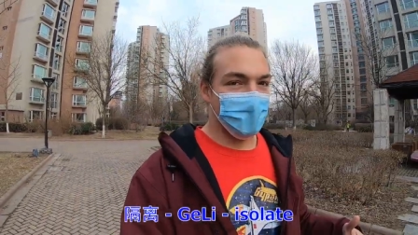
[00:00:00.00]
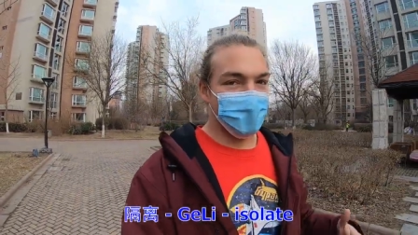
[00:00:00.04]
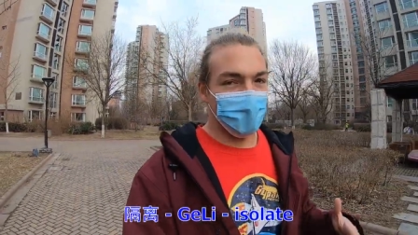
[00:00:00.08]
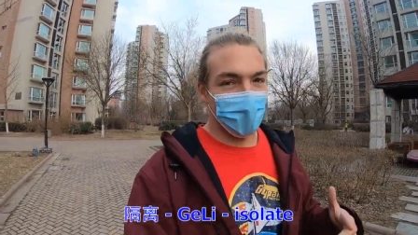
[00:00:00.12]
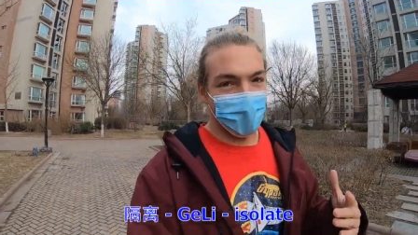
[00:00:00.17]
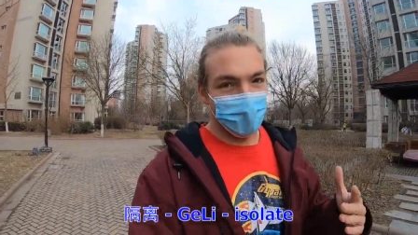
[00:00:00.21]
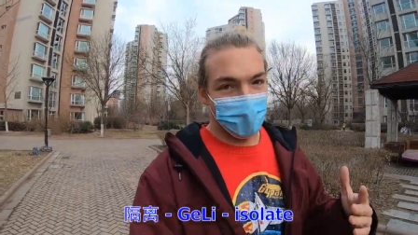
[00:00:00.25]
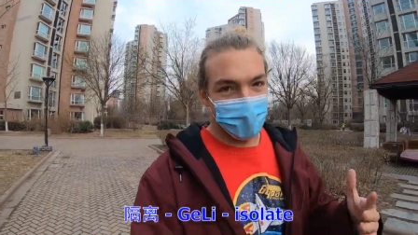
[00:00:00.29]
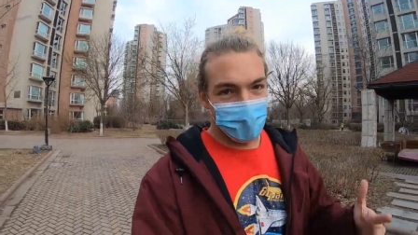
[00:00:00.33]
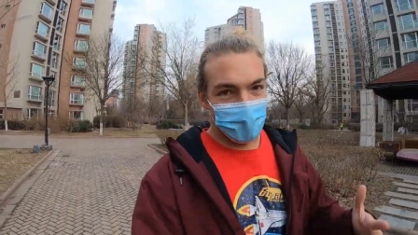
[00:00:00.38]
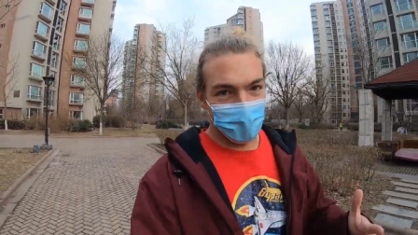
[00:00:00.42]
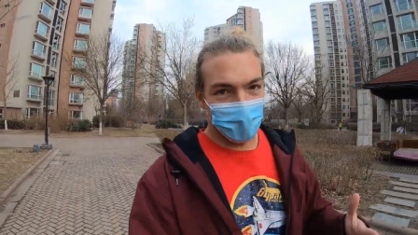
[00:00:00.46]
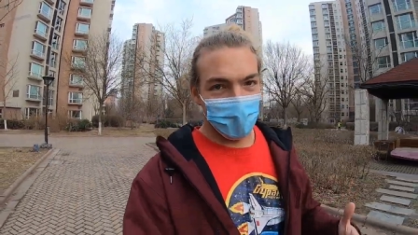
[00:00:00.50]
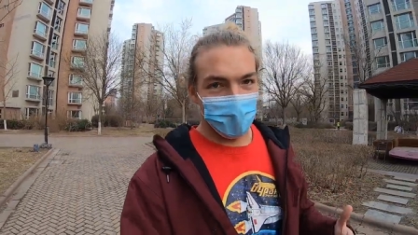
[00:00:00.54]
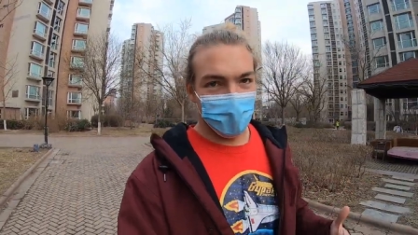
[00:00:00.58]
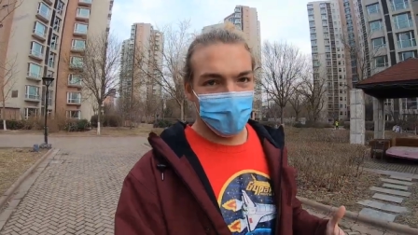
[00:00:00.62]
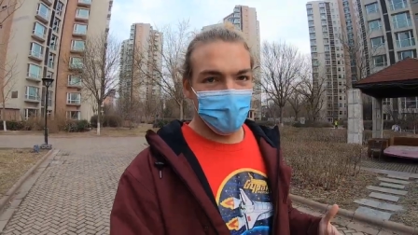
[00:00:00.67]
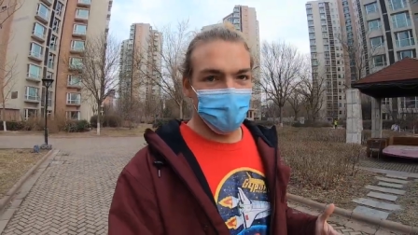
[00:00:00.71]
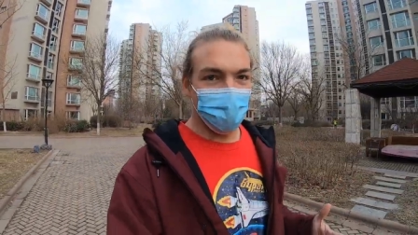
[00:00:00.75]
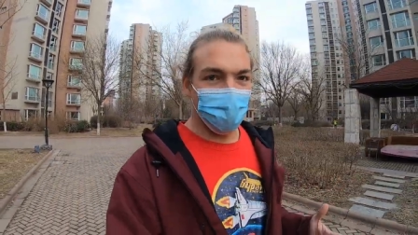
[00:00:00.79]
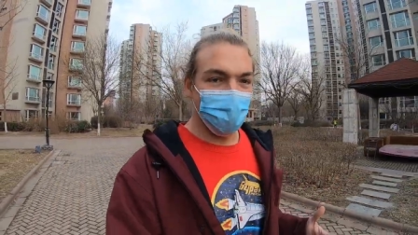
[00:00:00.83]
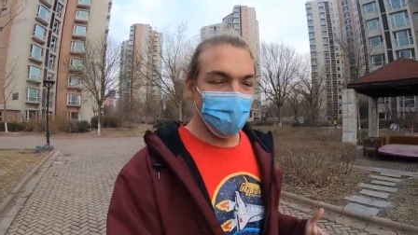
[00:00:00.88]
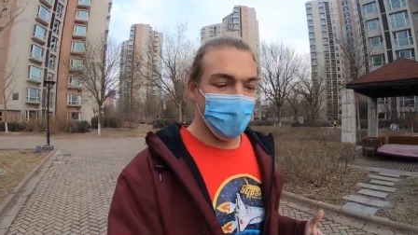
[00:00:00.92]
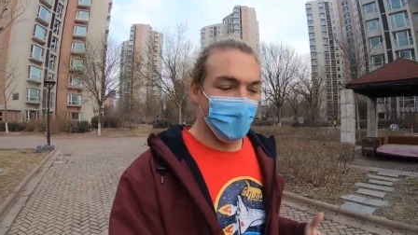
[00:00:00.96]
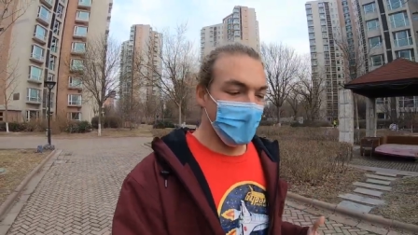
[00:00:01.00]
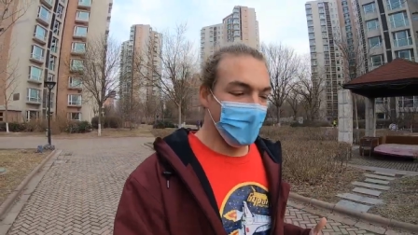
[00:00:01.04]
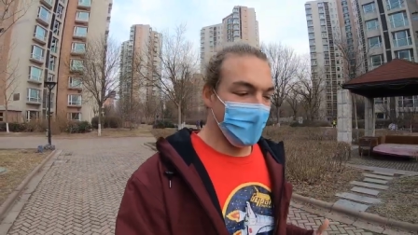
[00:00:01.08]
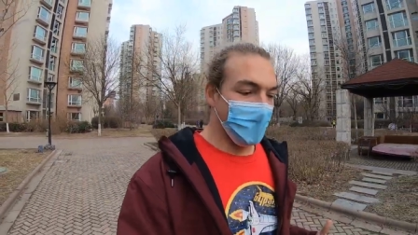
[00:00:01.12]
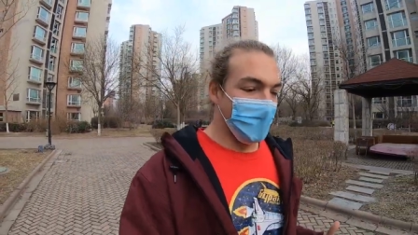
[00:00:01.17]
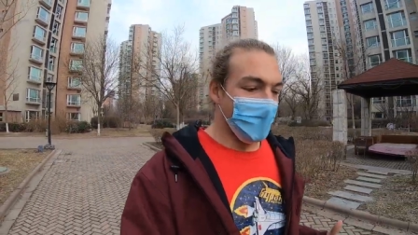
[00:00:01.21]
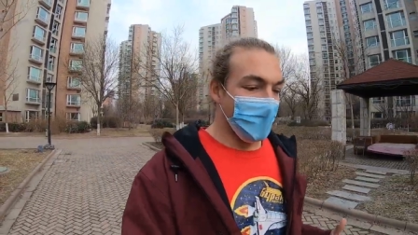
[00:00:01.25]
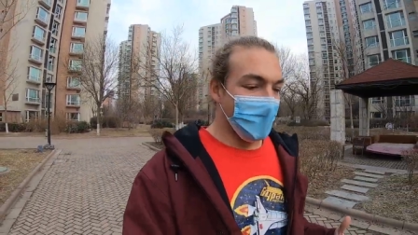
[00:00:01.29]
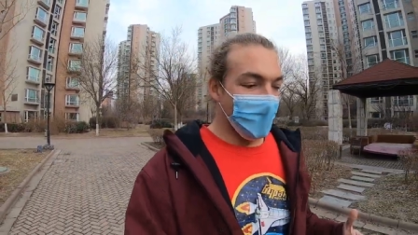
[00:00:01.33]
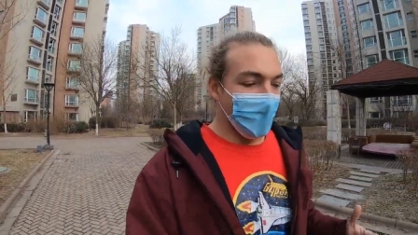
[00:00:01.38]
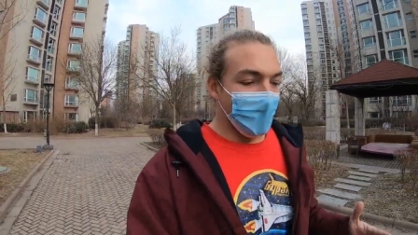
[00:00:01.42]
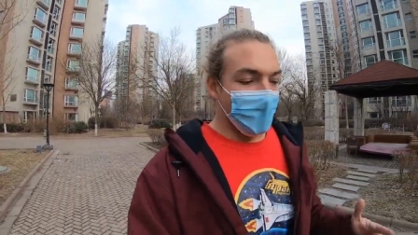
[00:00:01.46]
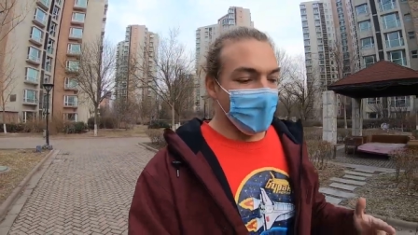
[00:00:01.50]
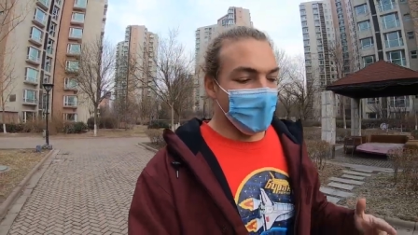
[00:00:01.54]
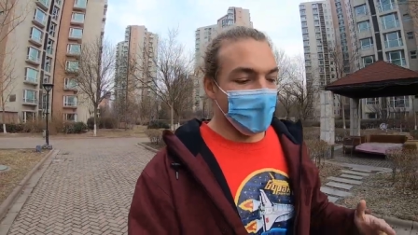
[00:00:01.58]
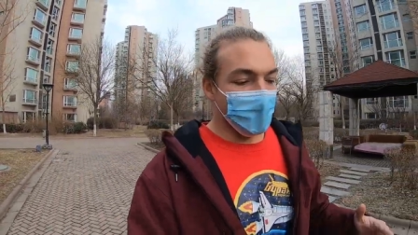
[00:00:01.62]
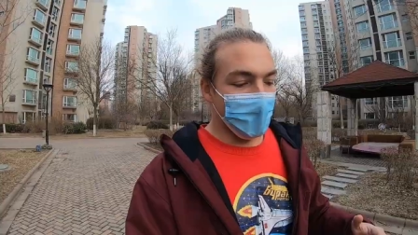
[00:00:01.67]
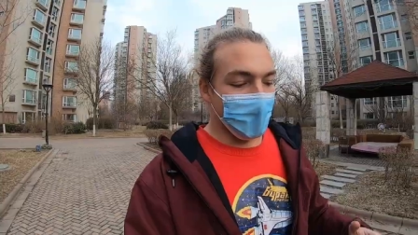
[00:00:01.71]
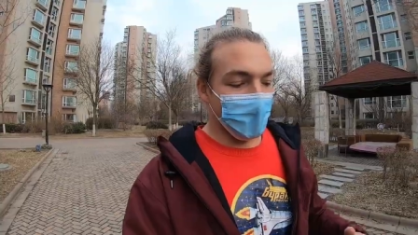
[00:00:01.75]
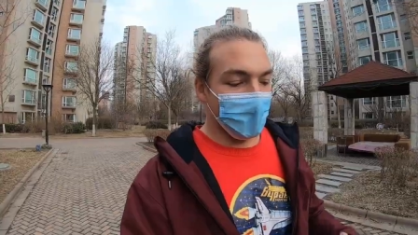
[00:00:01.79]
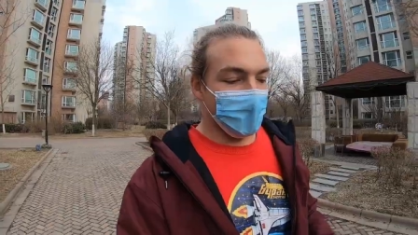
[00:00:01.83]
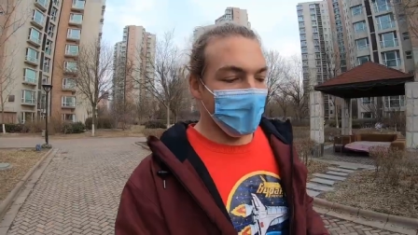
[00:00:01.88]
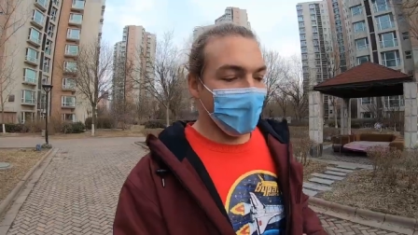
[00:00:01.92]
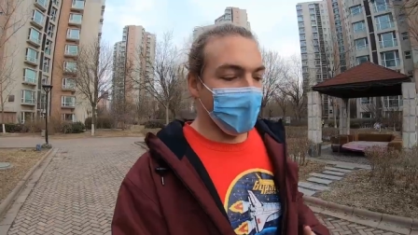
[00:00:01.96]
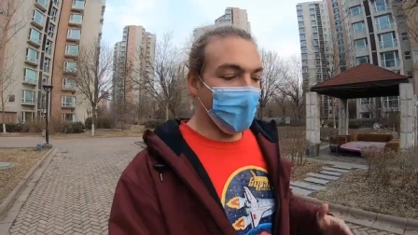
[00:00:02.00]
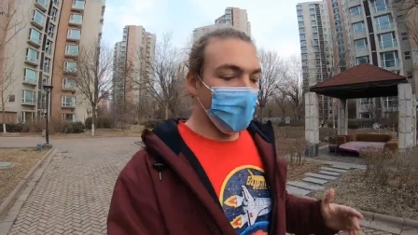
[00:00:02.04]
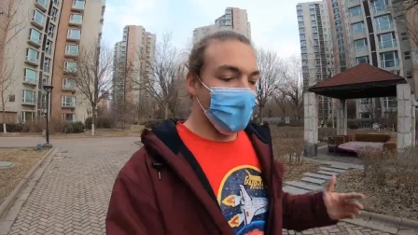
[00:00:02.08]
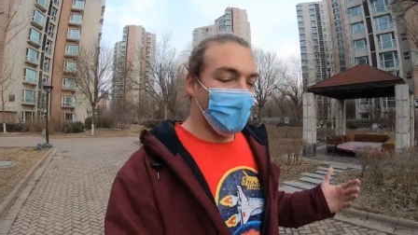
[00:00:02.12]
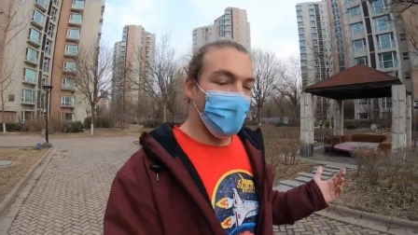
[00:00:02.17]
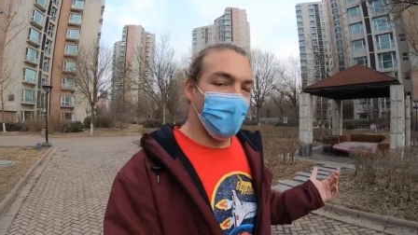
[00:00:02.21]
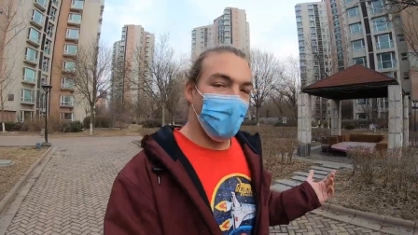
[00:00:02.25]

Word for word: quarantined. And now